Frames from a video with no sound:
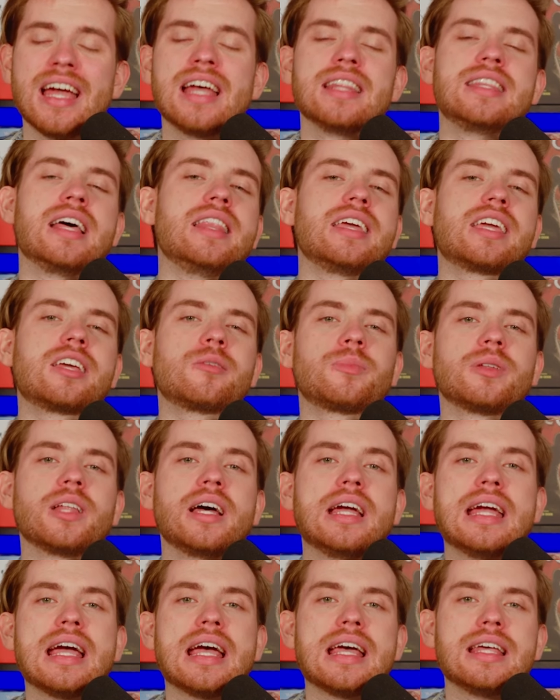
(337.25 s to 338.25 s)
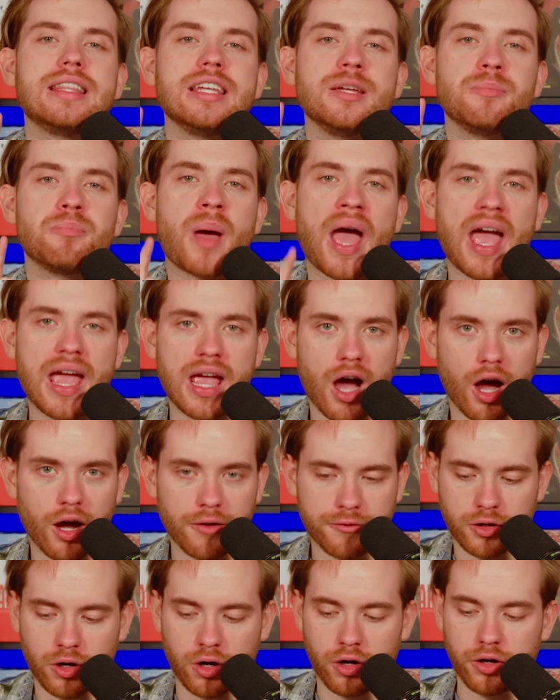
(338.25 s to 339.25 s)
then they can play the
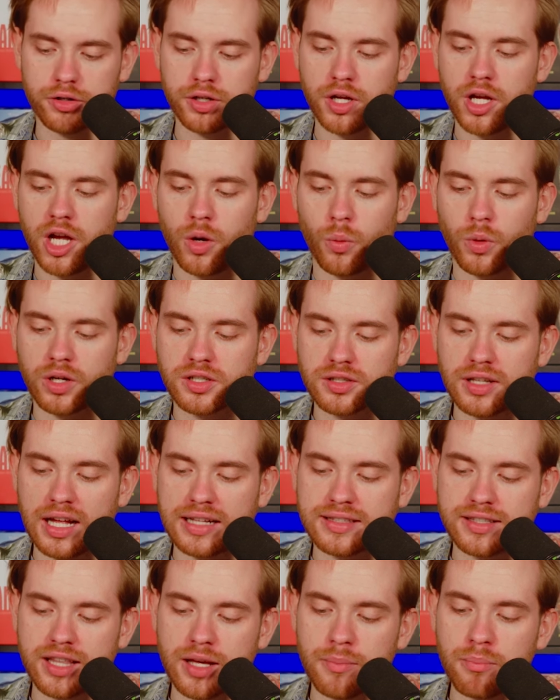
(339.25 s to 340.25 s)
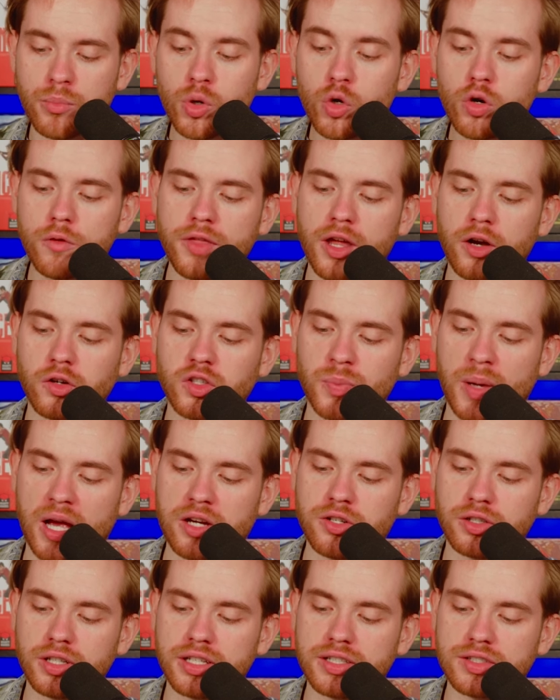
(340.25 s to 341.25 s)
payoff card, which lets them move their
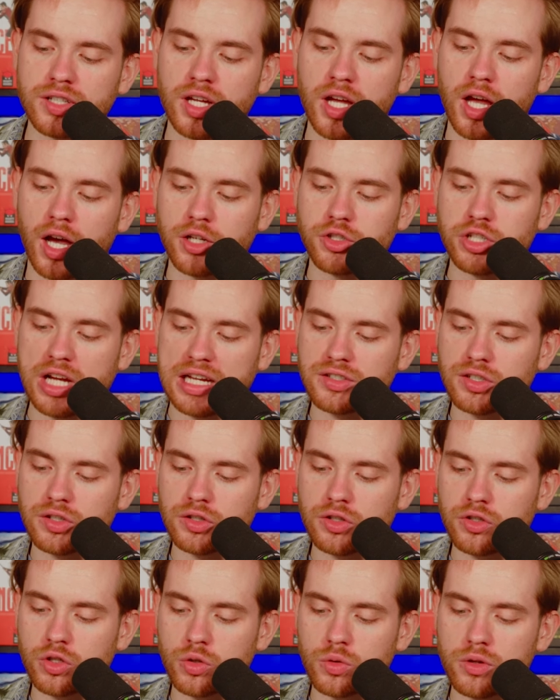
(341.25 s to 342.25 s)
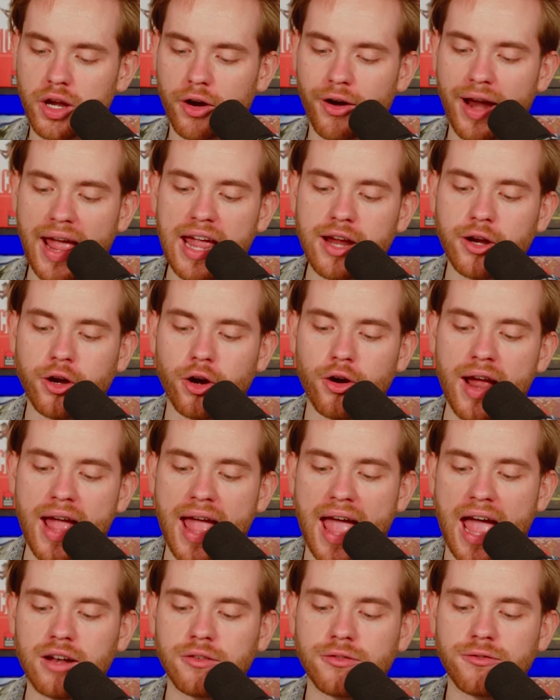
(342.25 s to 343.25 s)
specialist adjacent to their anchor
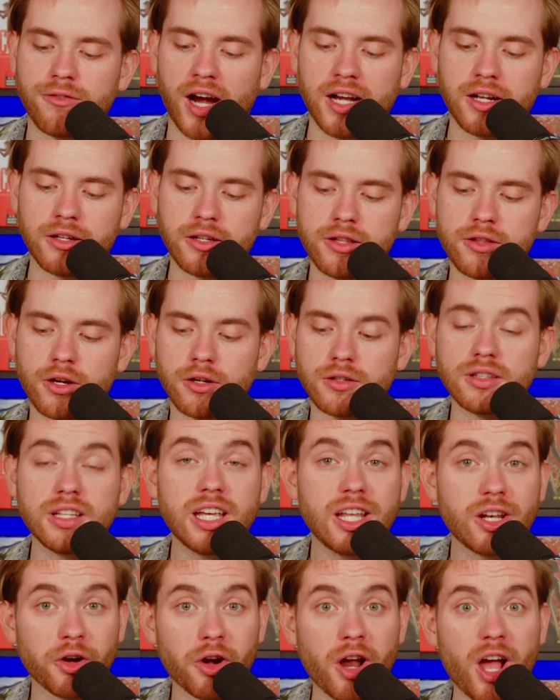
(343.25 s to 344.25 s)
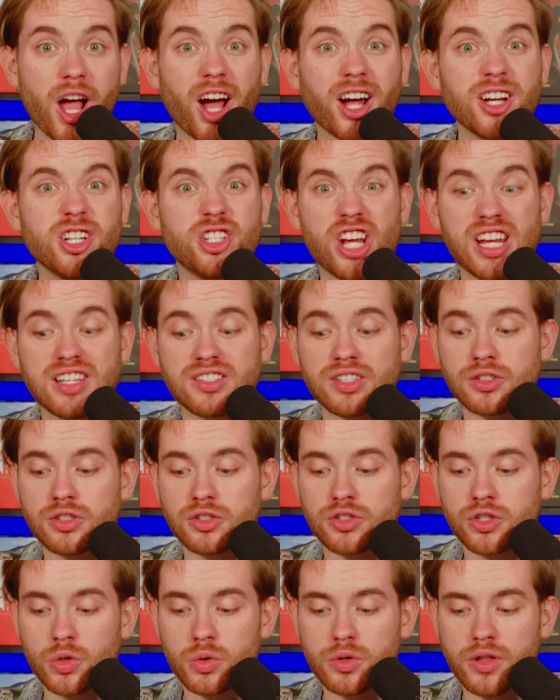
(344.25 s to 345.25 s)
and finally their leader
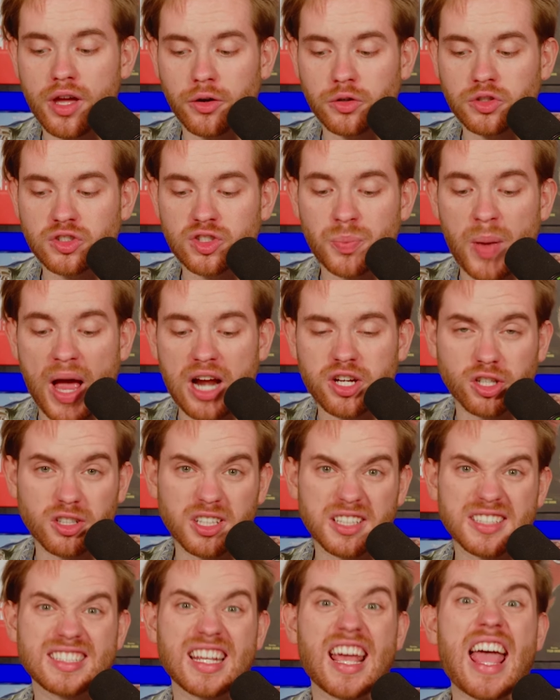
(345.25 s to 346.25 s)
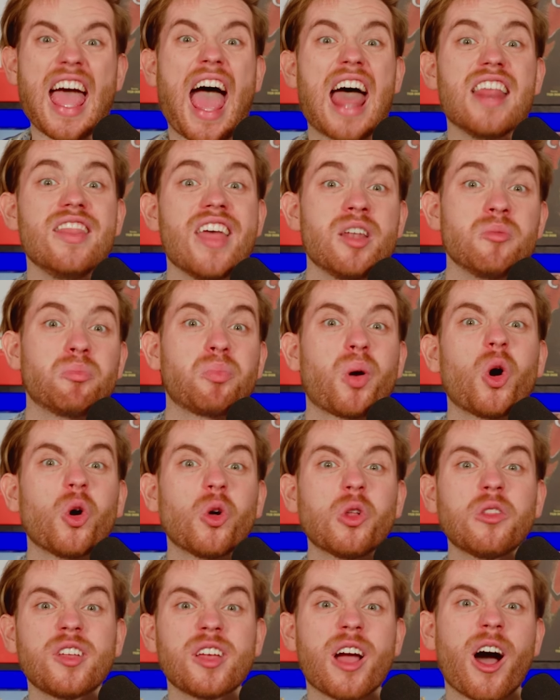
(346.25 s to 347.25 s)
adjacent to their specialist, and then
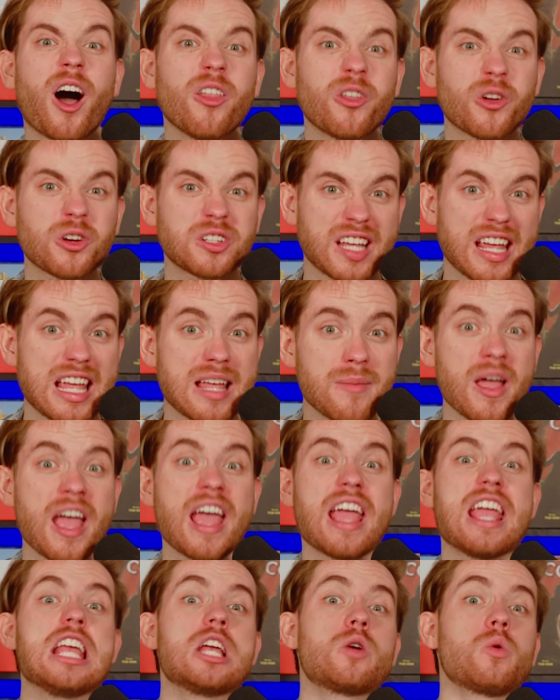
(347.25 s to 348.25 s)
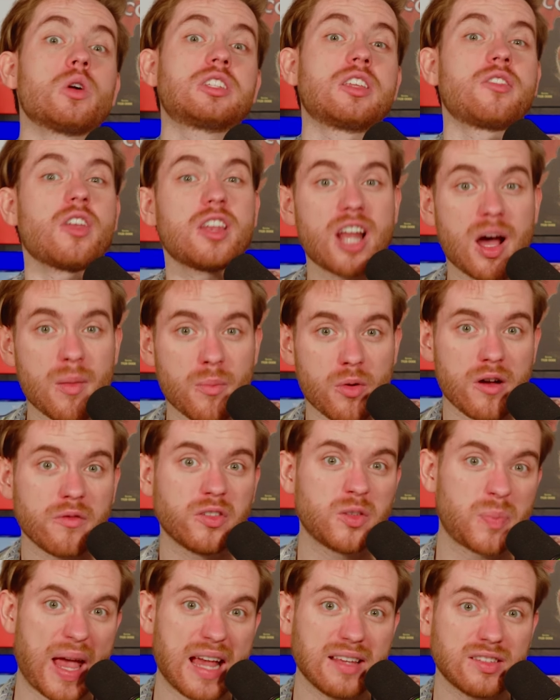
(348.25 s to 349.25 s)
pull the other team equal to the number of
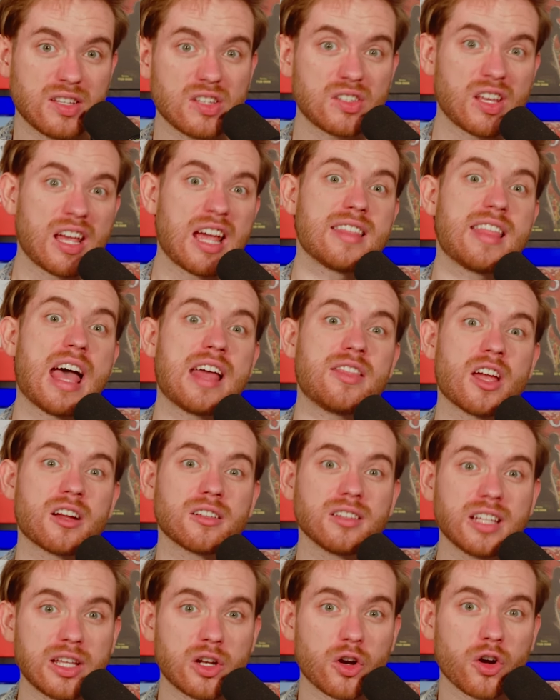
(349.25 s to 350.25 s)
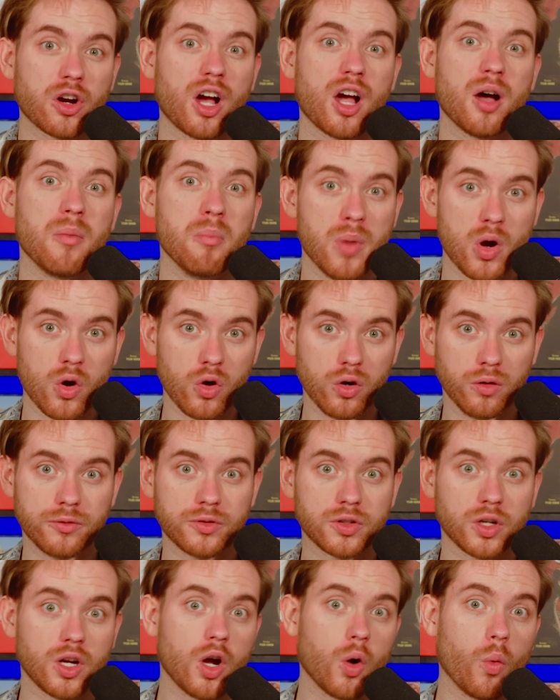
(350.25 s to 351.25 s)
spaces that their leader
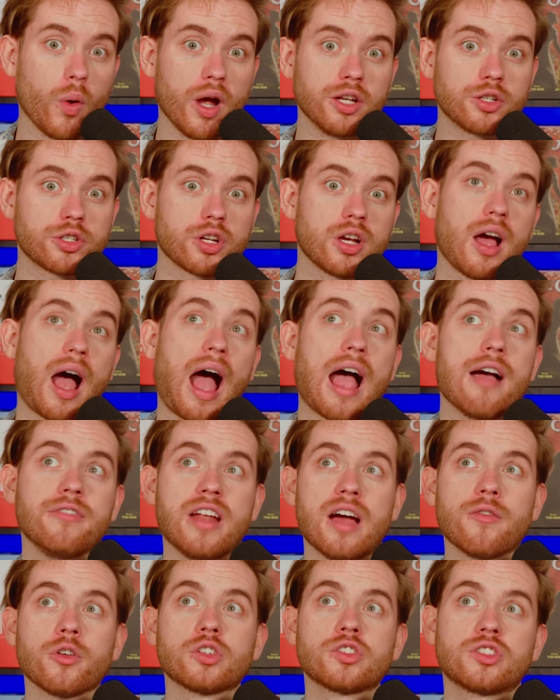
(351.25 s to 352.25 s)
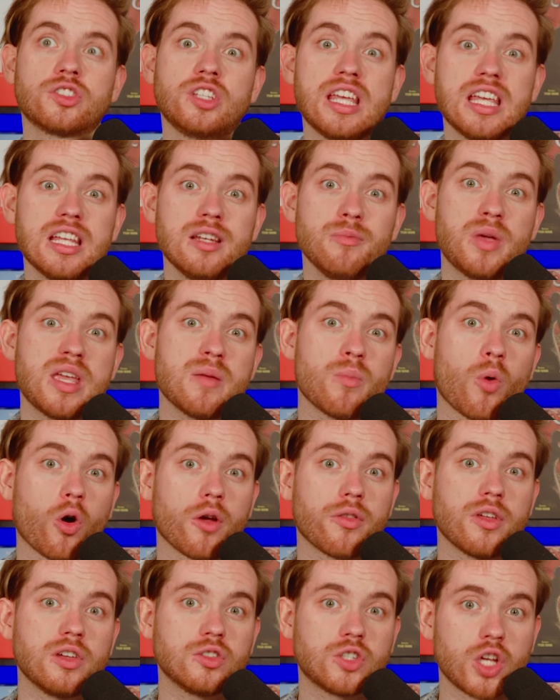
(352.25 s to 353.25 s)
moved, which I have never seen be
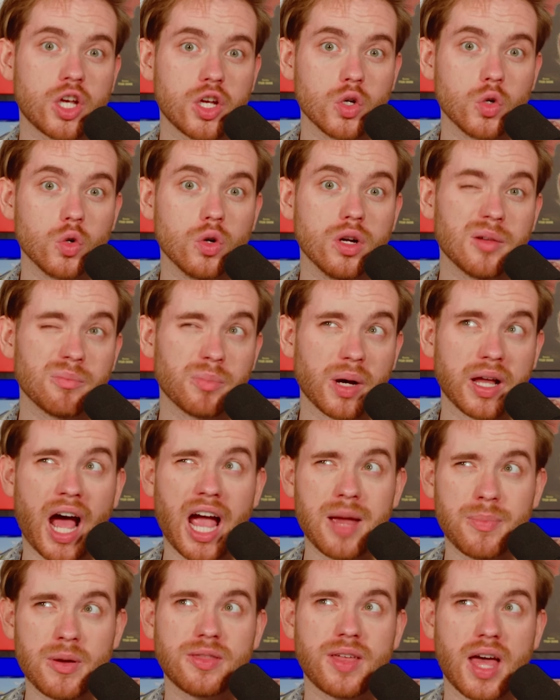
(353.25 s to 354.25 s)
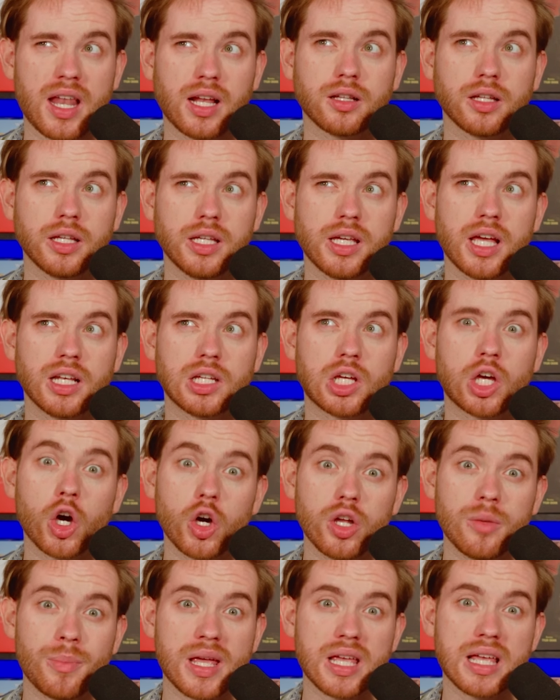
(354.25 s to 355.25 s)
more than 2, but hypothetically it
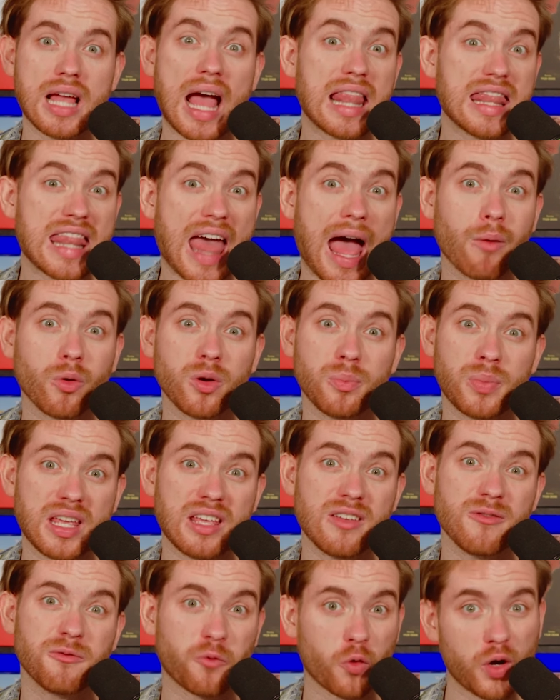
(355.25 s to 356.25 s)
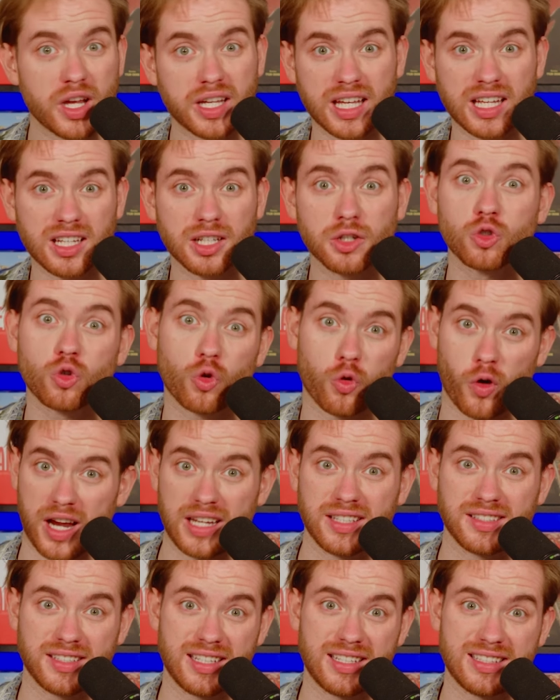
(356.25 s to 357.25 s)
could be, and that would be freaking
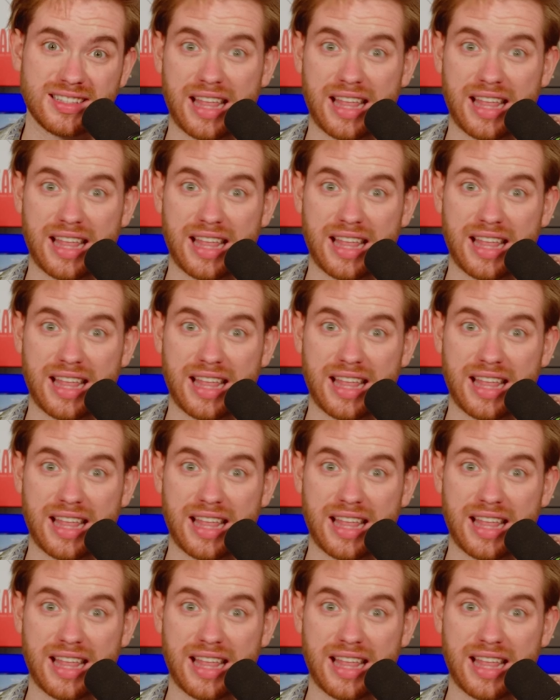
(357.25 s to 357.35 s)
crazy.